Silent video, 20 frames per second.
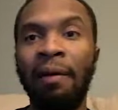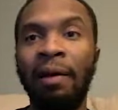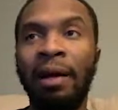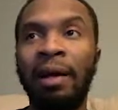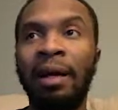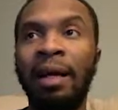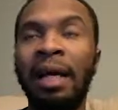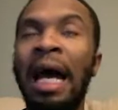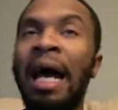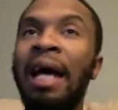
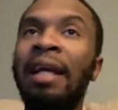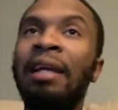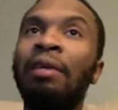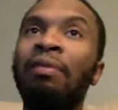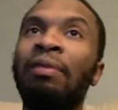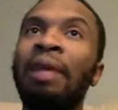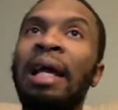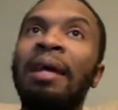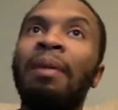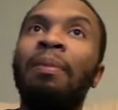kind
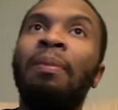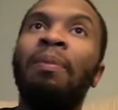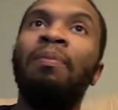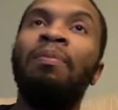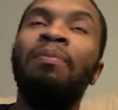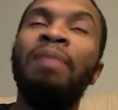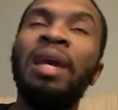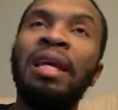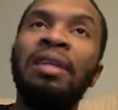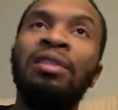of like
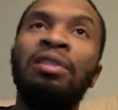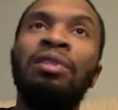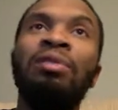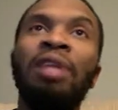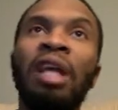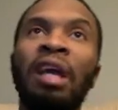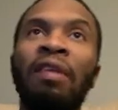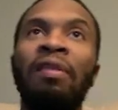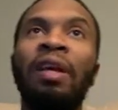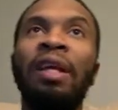making
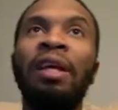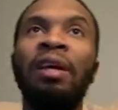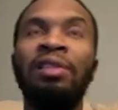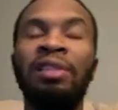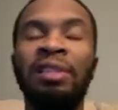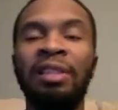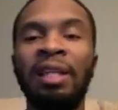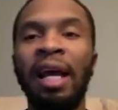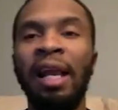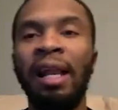2K videos
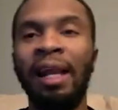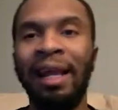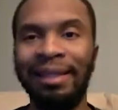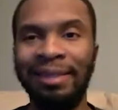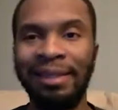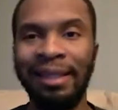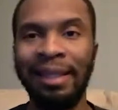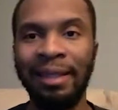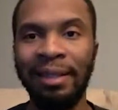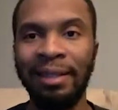is kind of like
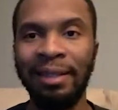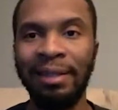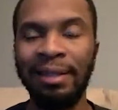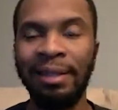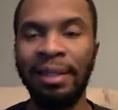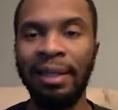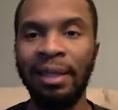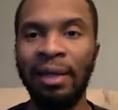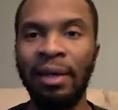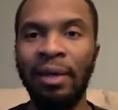tennis,
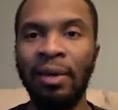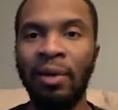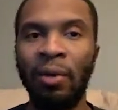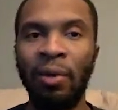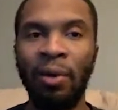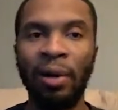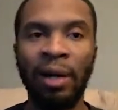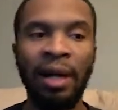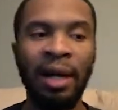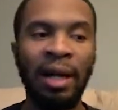
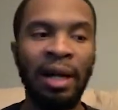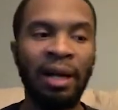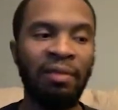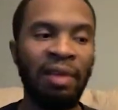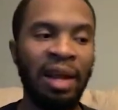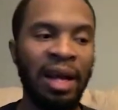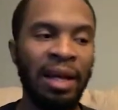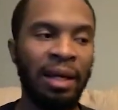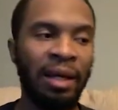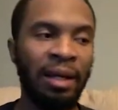or kind of
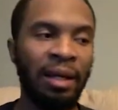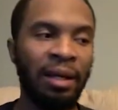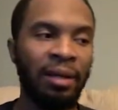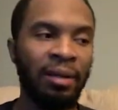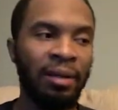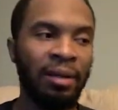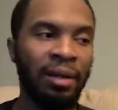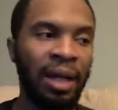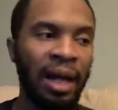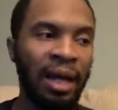like a
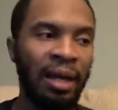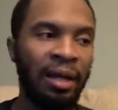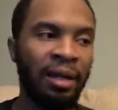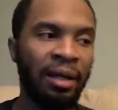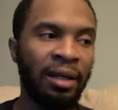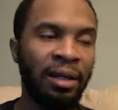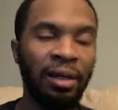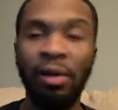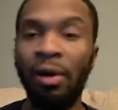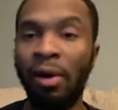
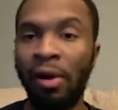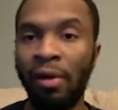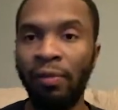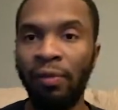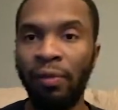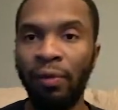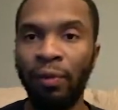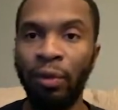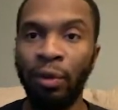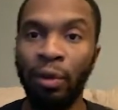golf,
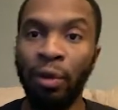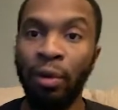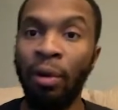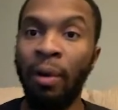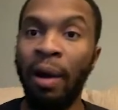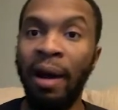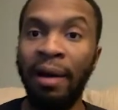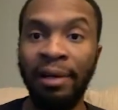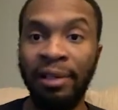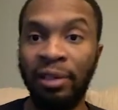we can go
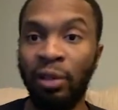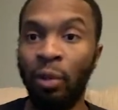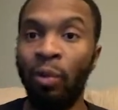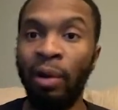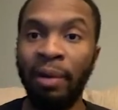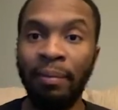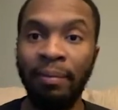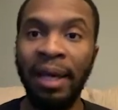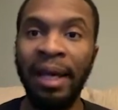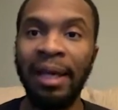out and it's a
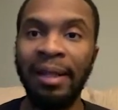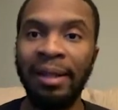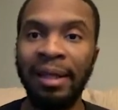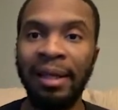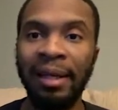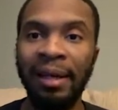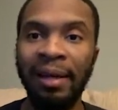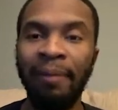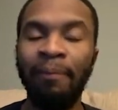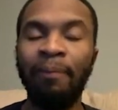one-man
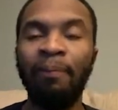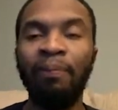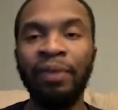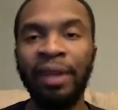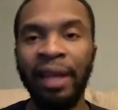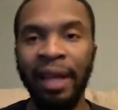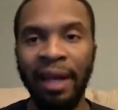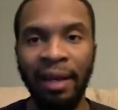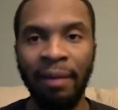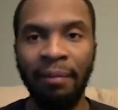thing.
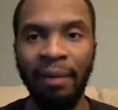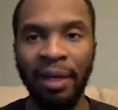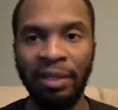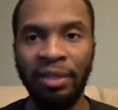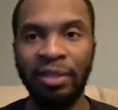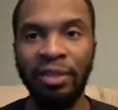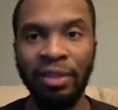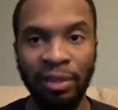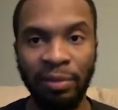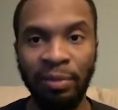
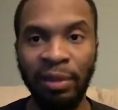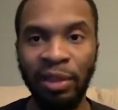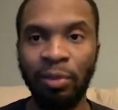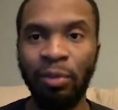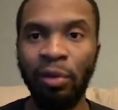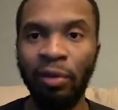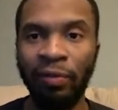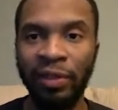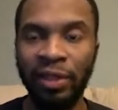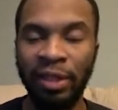Animation is much
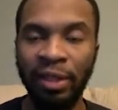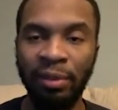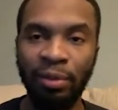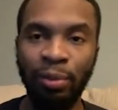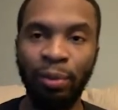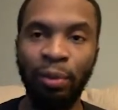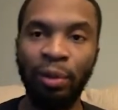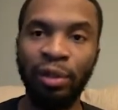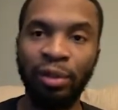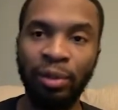more of a team
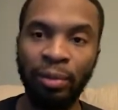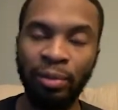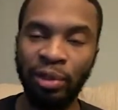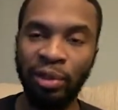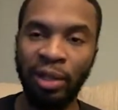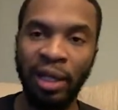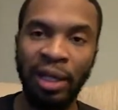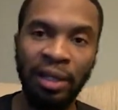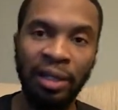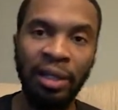sport, so we're
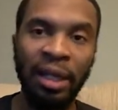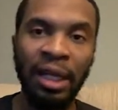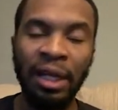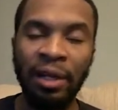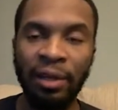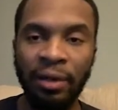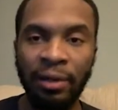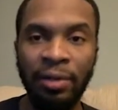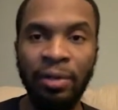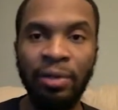trying to
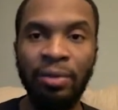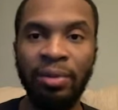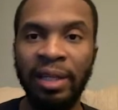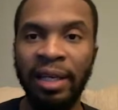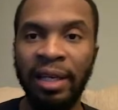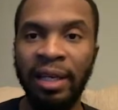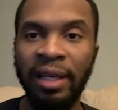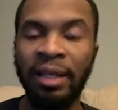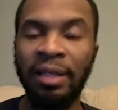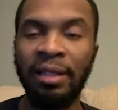do
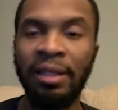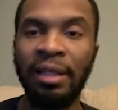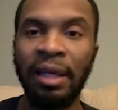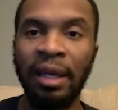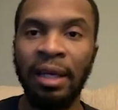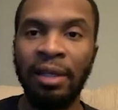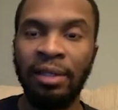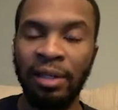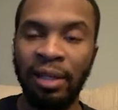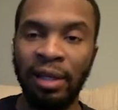things
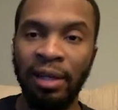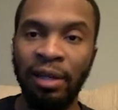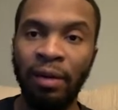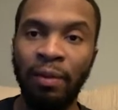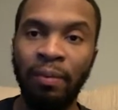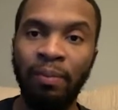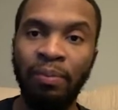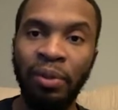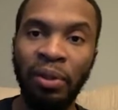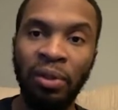to
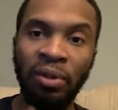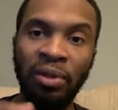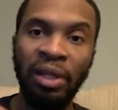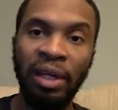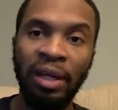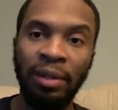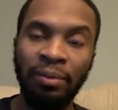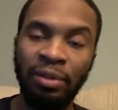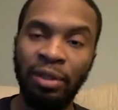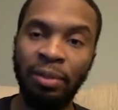help build
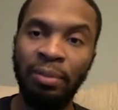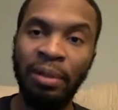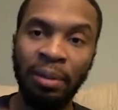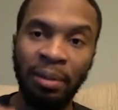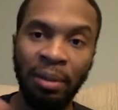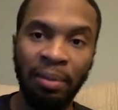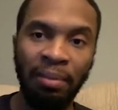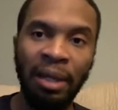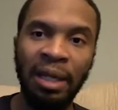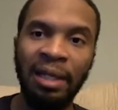up to be
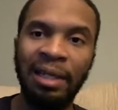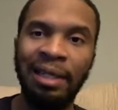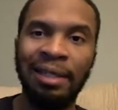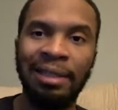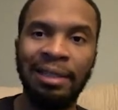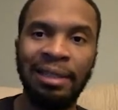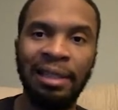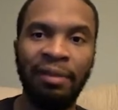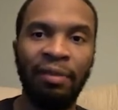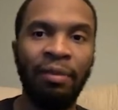able to make that
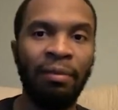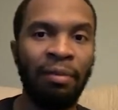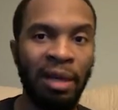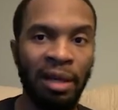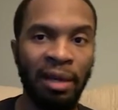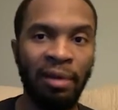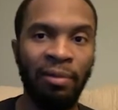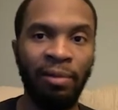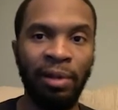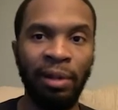stuff and make
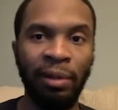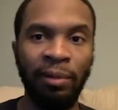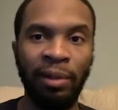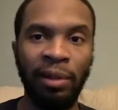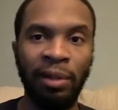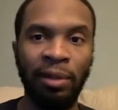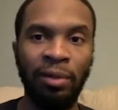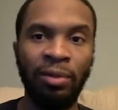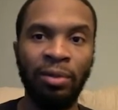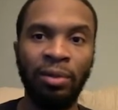it really,
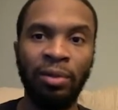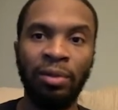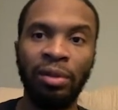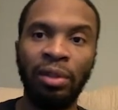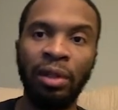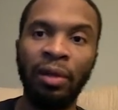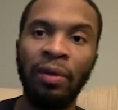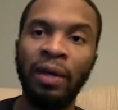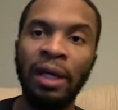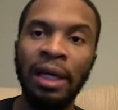really cool.
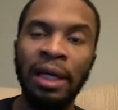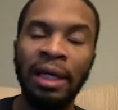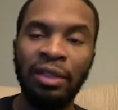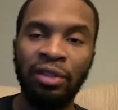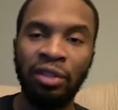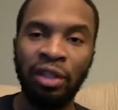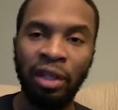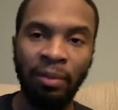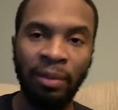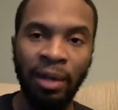So
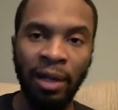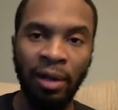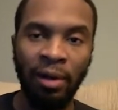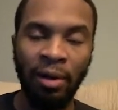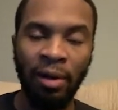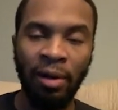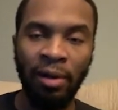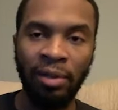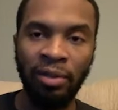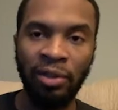check me out on all those